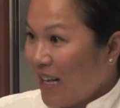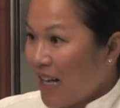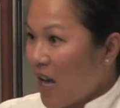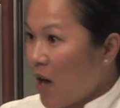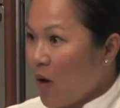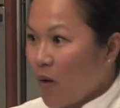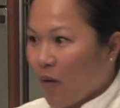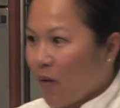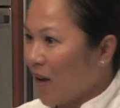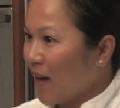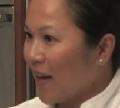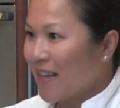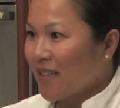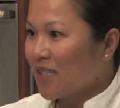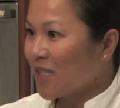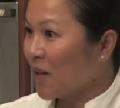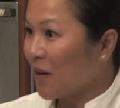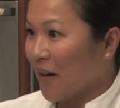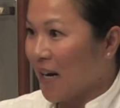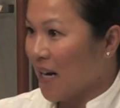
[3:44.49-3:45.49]
Oh,
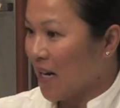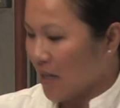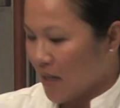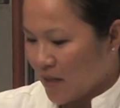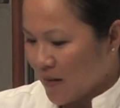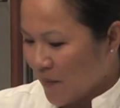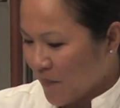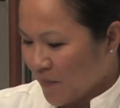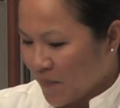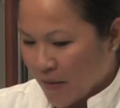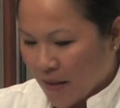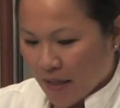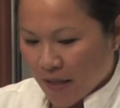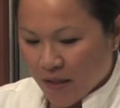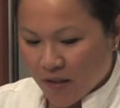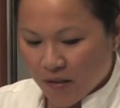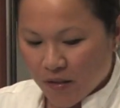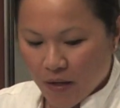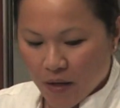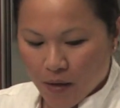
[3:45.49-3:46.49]
that's great.
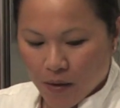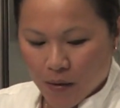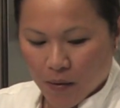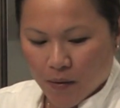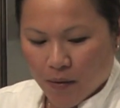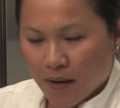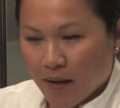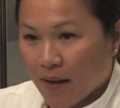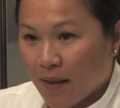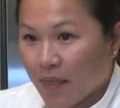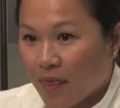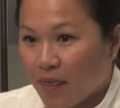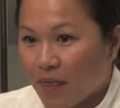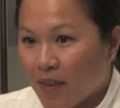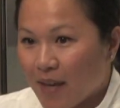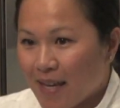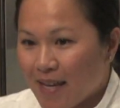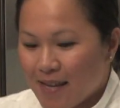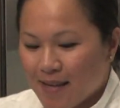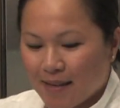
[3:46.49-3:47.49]
So
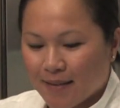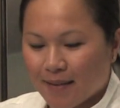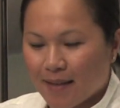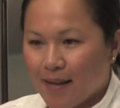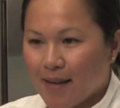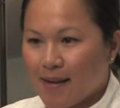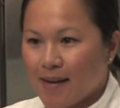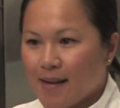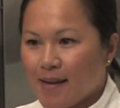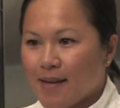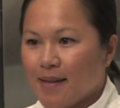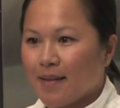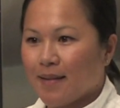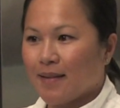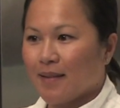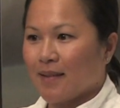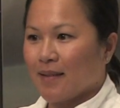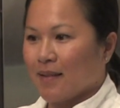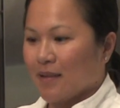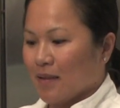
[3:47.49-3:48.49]
these guys,
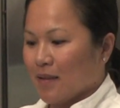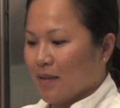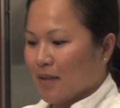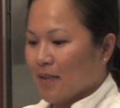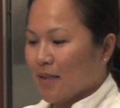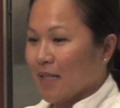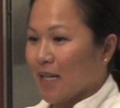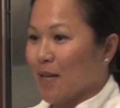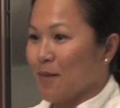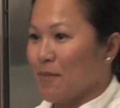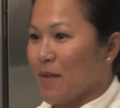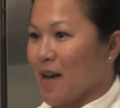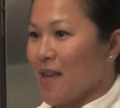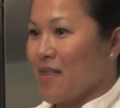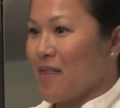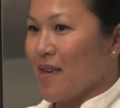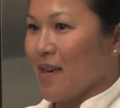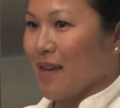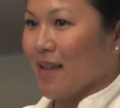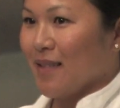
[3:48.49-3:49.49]
done by
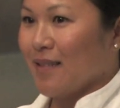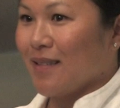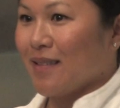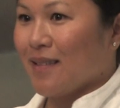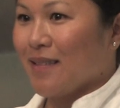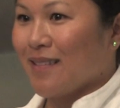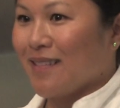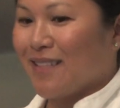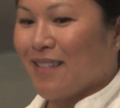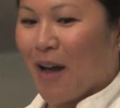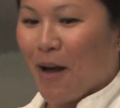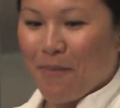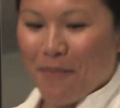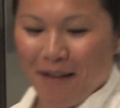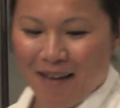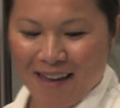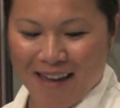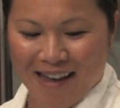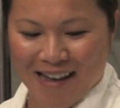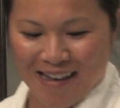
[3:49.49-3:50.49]
this, not by
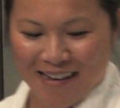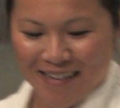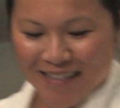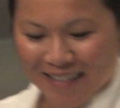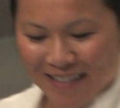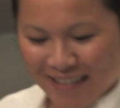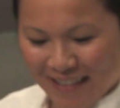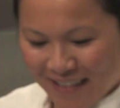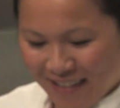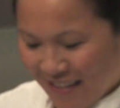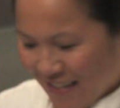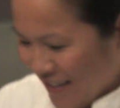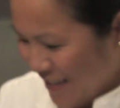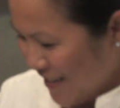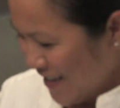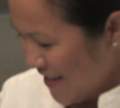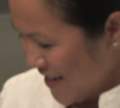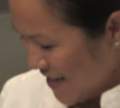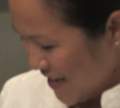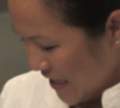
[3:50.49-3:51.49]
hand.
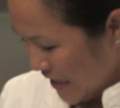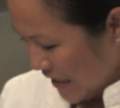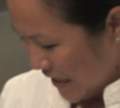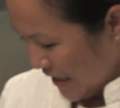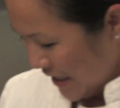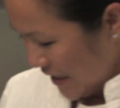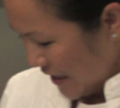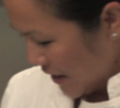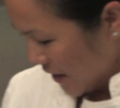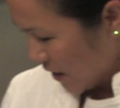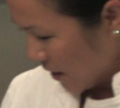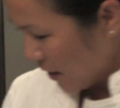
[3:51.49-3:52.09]
So